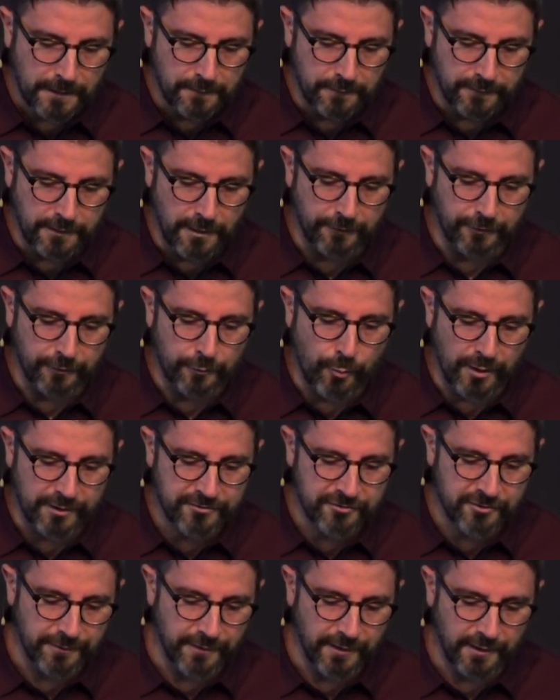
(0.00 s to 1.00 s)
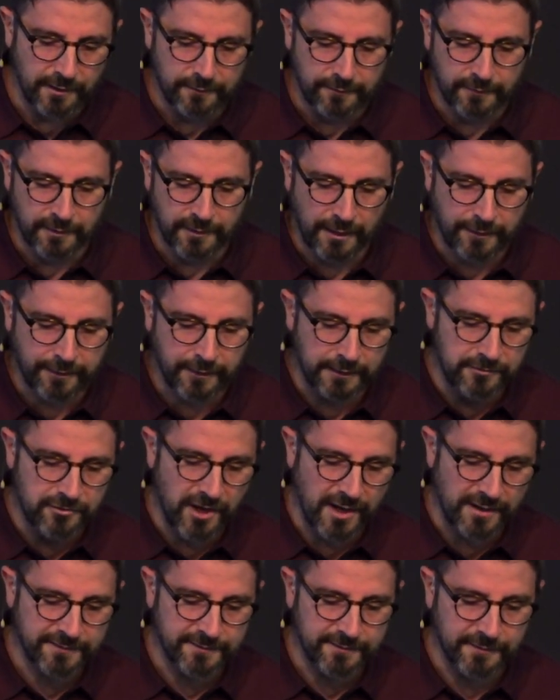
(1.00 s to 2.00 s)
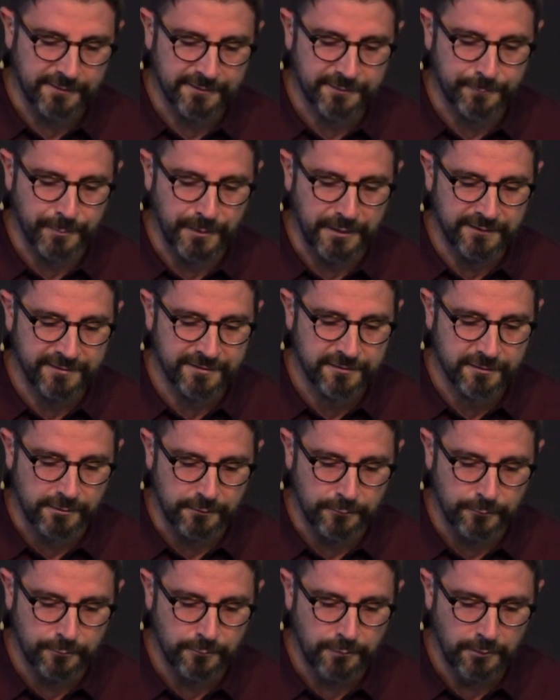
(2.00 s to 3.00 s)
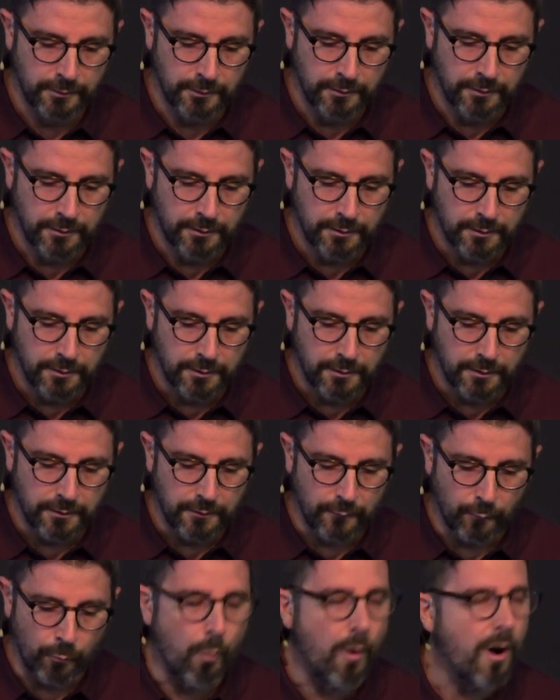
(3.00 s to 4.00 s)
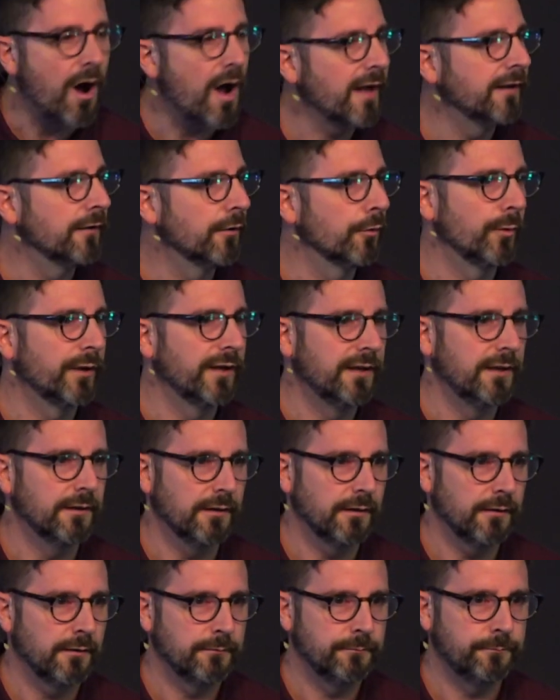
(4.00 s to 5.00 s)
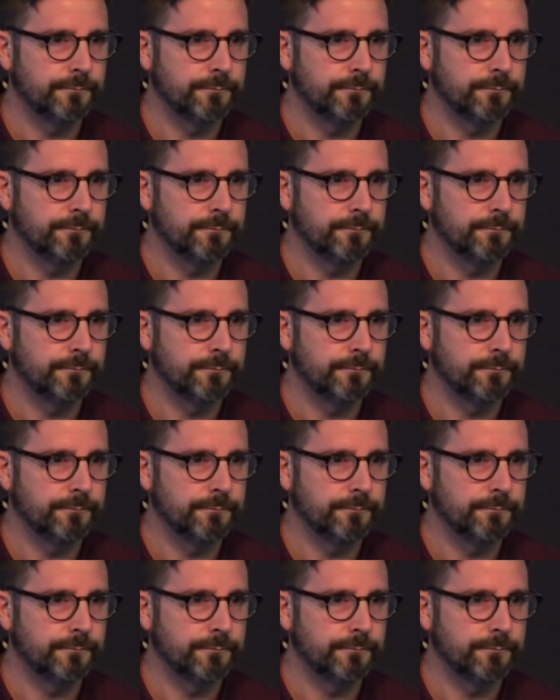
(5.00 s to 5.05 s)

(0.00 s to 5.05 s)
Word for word: The other question that, that I think Genesis speaks to why are we here?